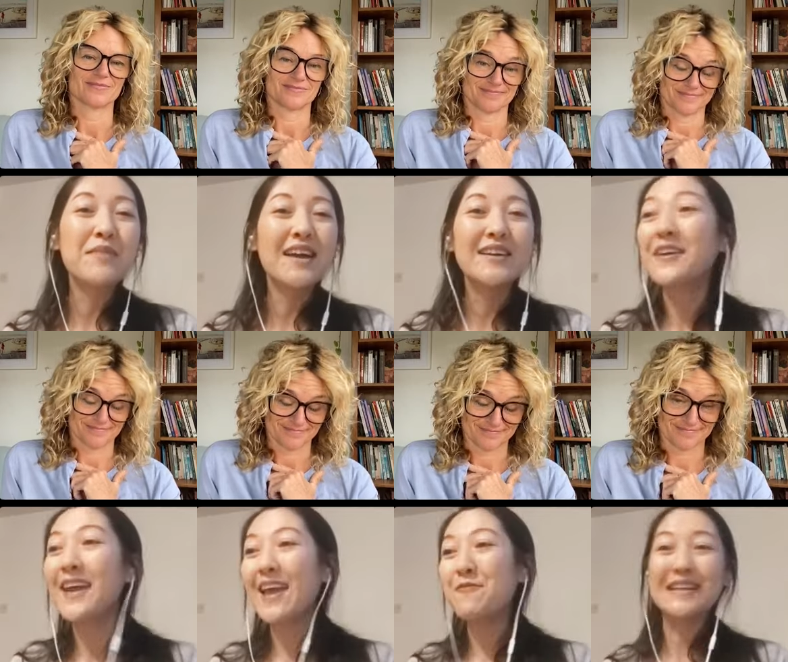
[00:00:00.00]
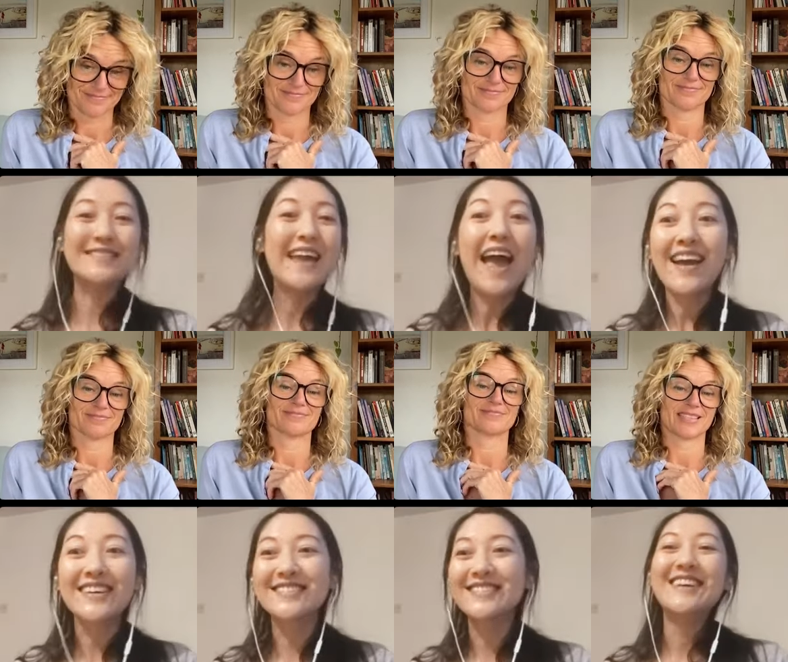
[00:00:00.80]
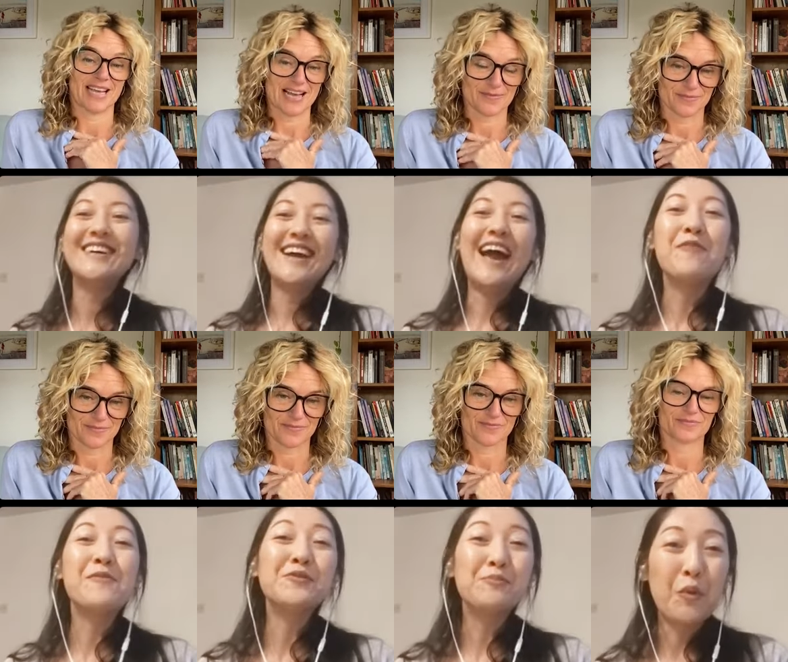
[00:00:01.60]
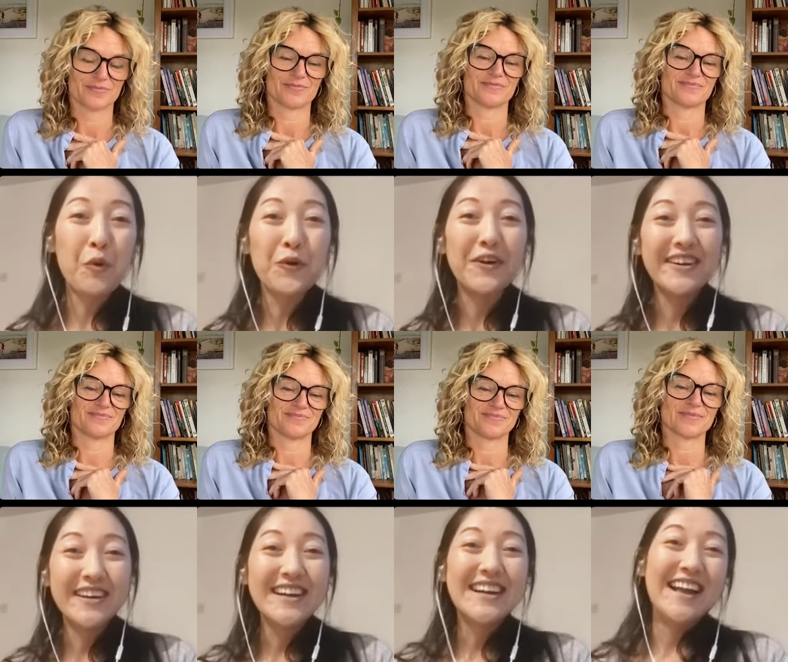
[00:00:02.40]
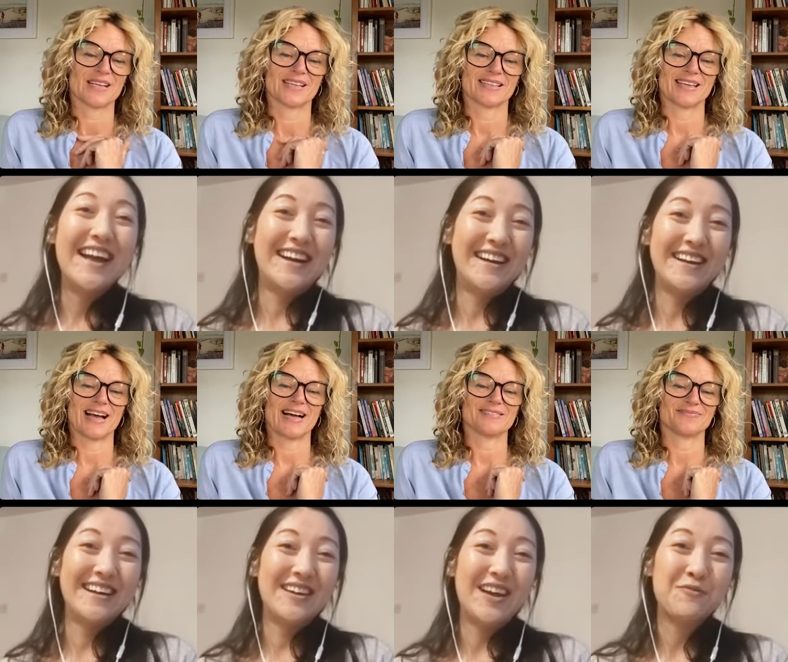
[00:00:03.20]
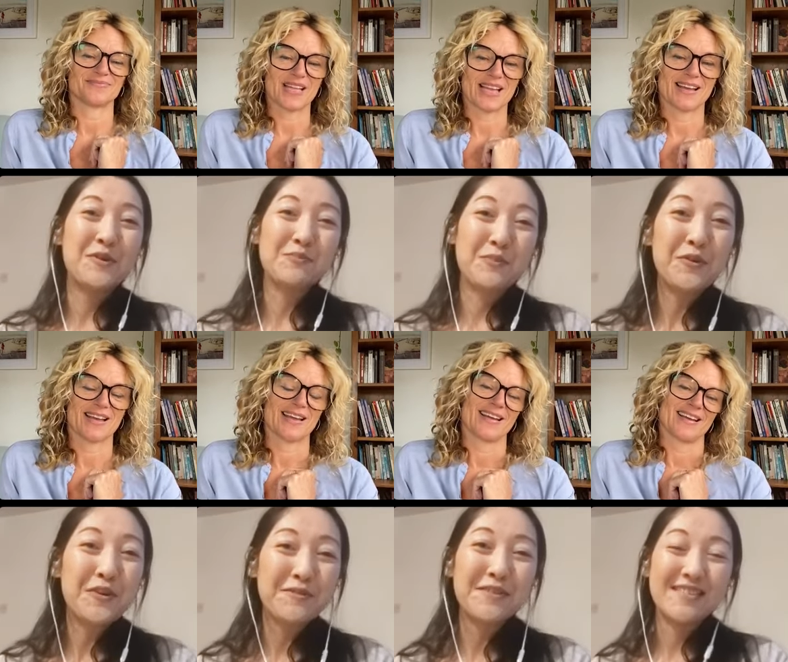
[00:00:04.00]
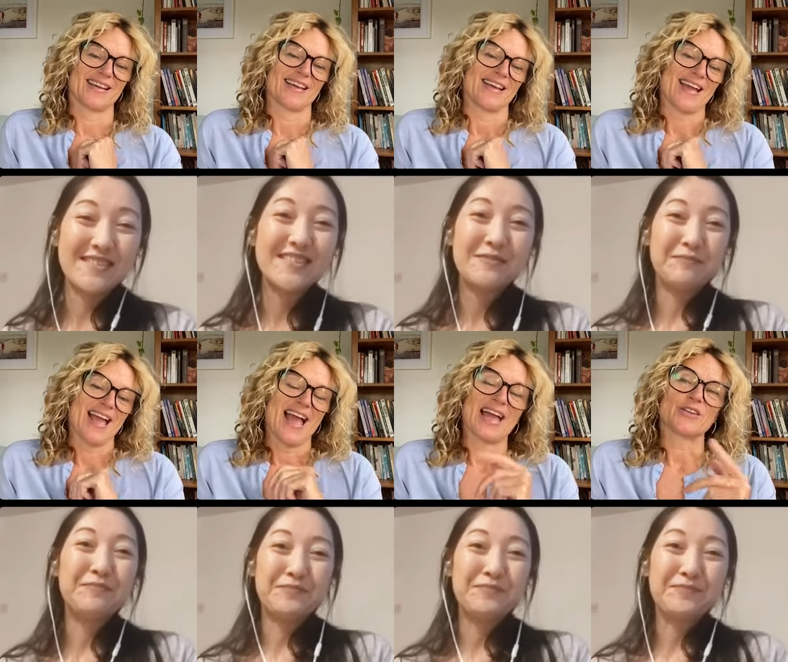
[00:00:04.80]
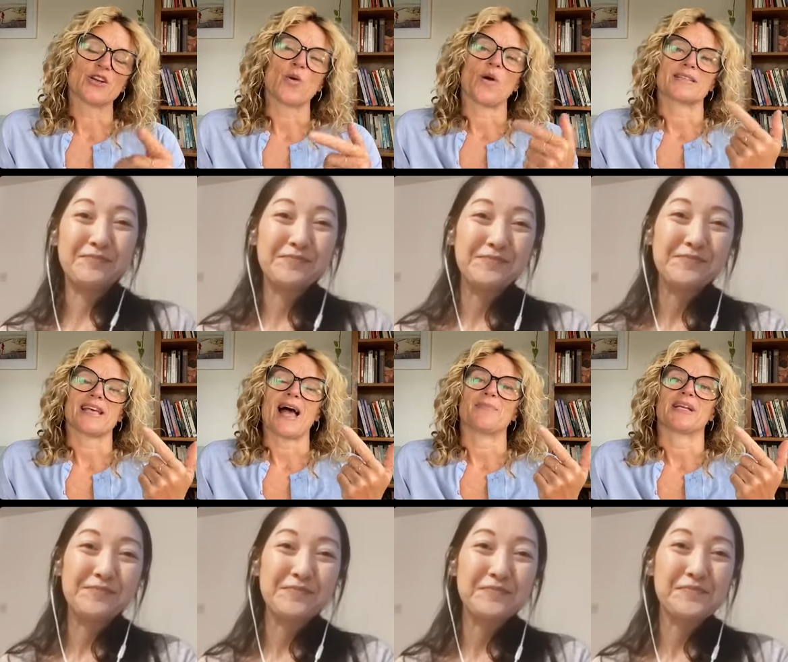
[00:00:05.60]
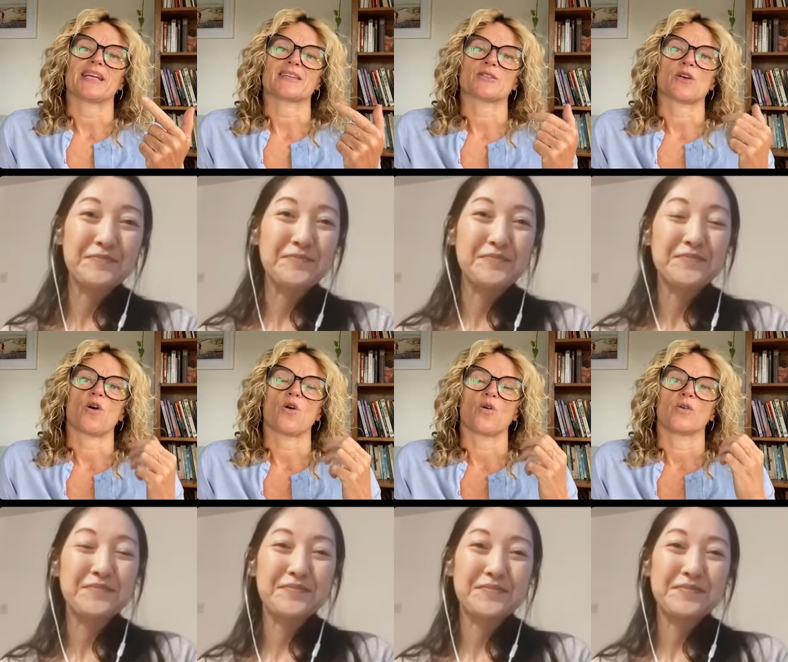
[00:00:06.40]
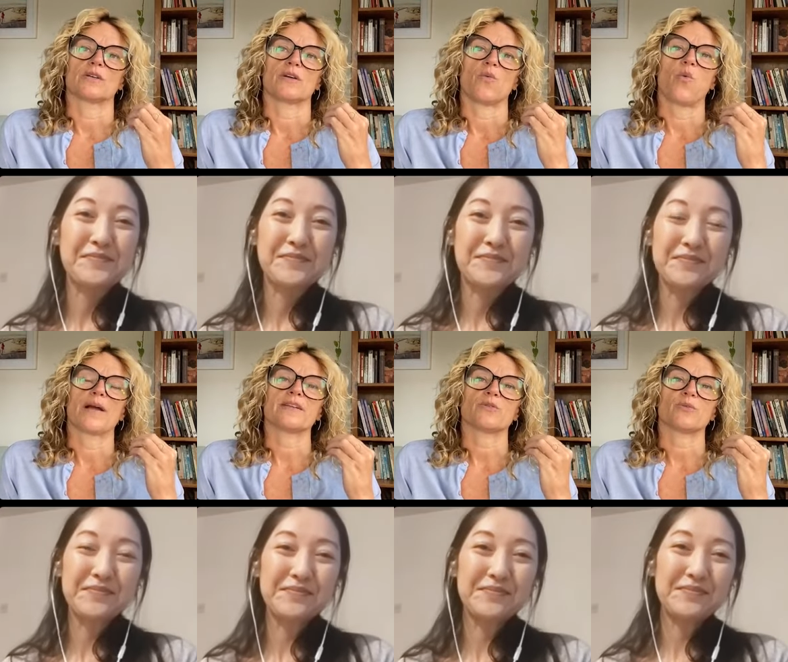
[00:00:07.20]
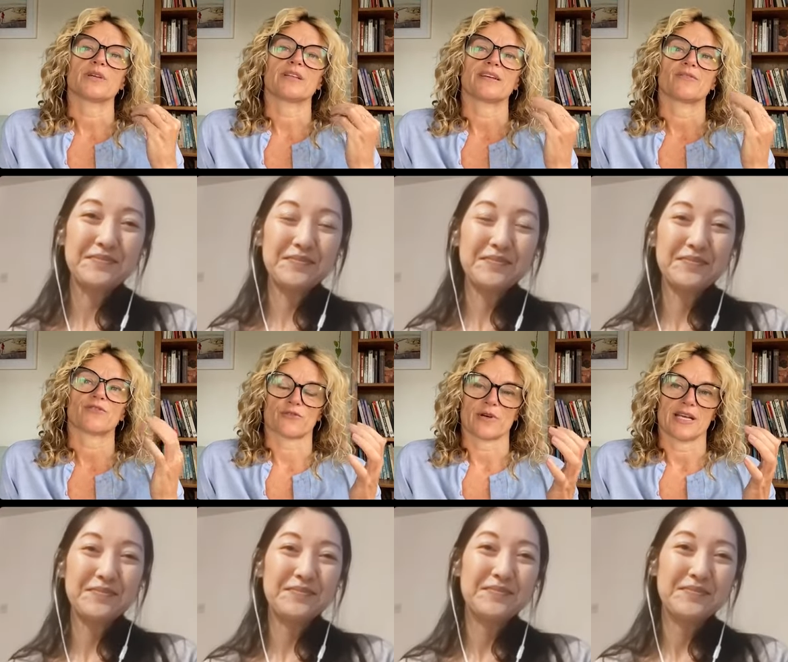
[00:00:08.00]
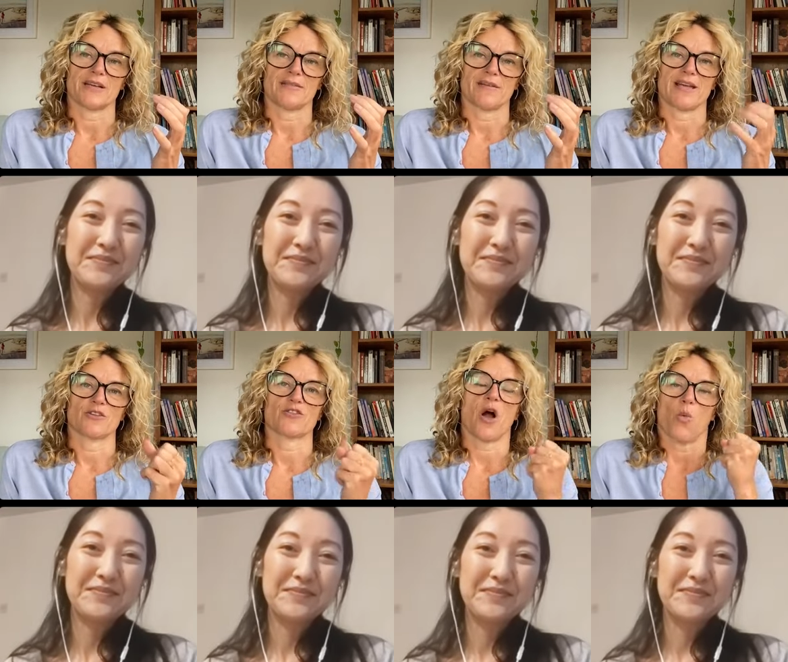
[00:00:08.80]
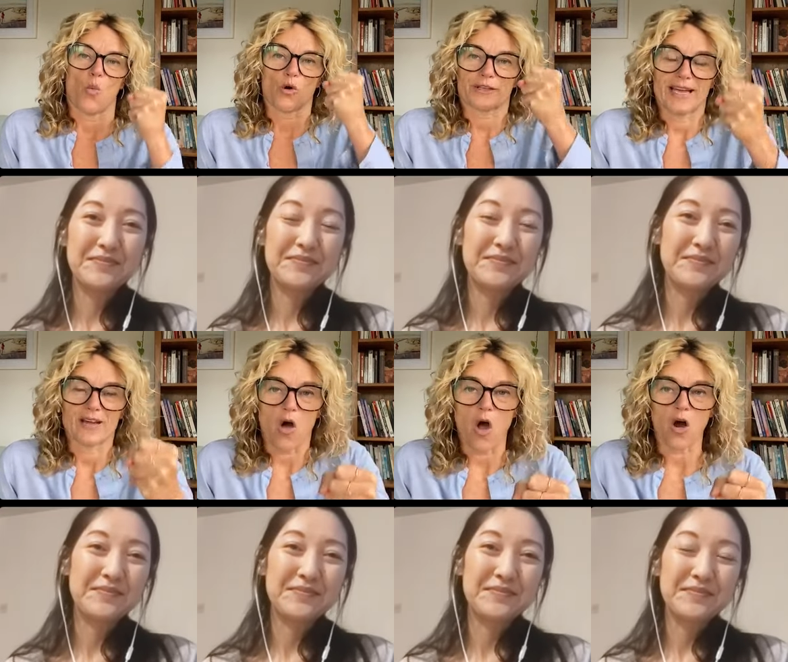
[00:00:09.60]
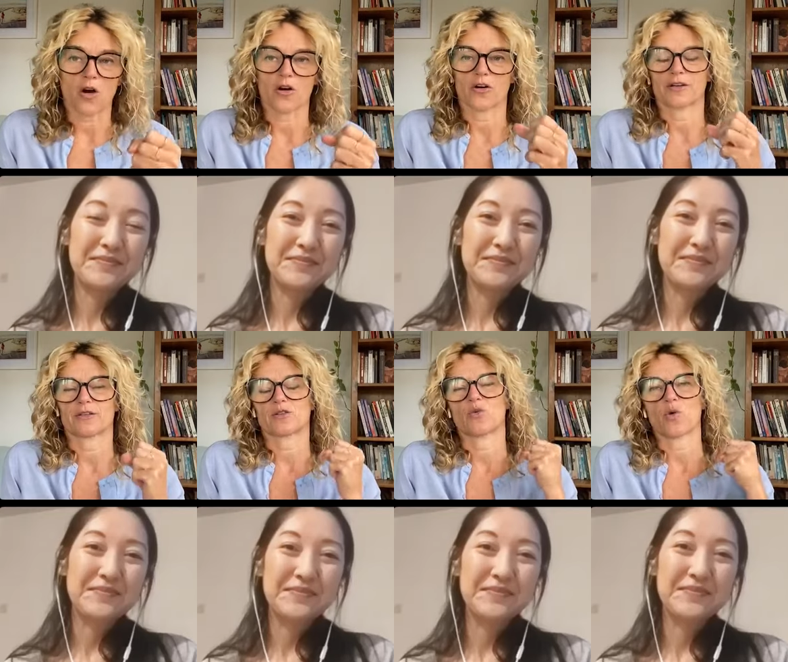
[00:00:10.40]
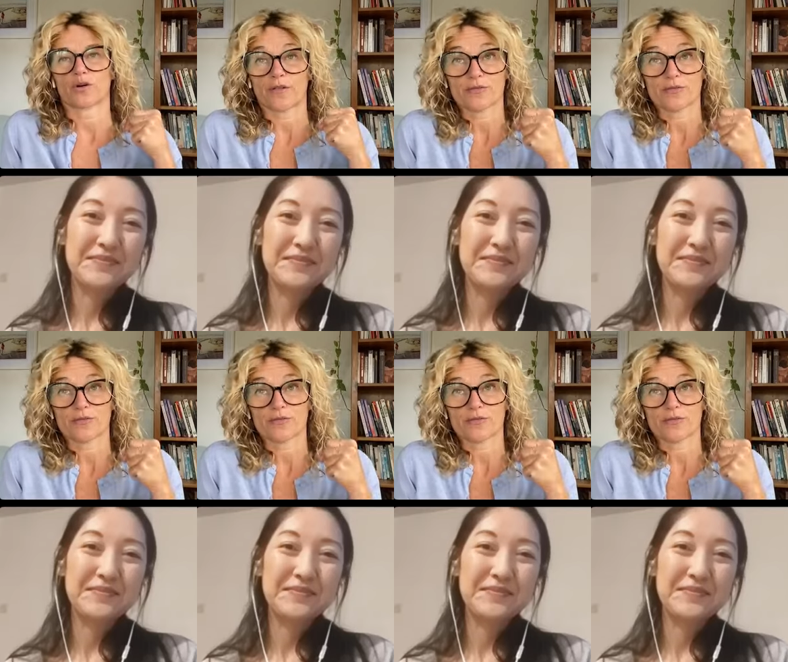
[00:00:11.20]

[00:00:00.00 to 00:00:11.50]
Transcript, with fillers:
Speaker 1: i'm like okay what's next yeah i want more uh, yeah. i want more of it
Speaker 2: and you know what's happening? So when you're really free and you're not working hard to work